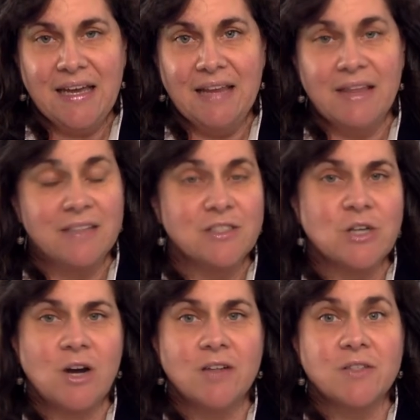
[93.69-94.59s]
And that
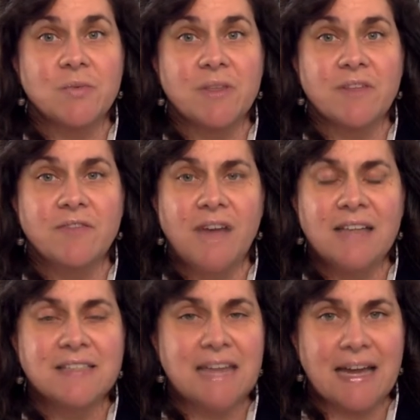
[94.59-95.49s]
starts with
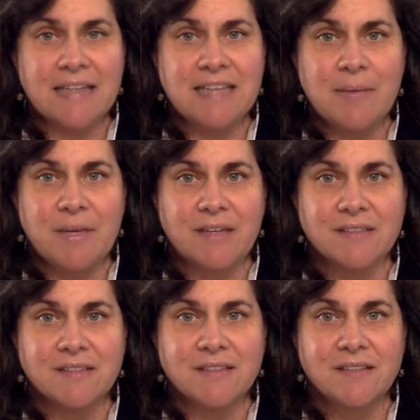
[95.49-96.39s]
advanced
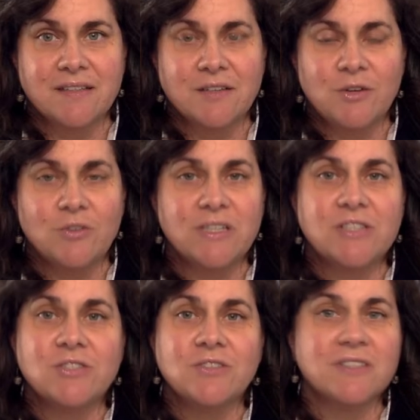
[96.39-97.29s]
academics, holding
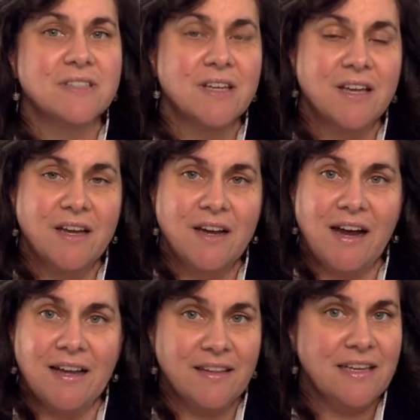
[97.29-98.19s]
students
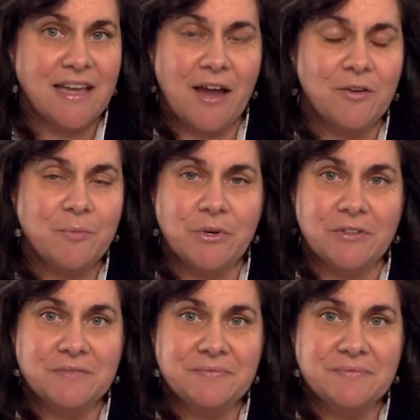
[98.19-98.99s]
highly accountable,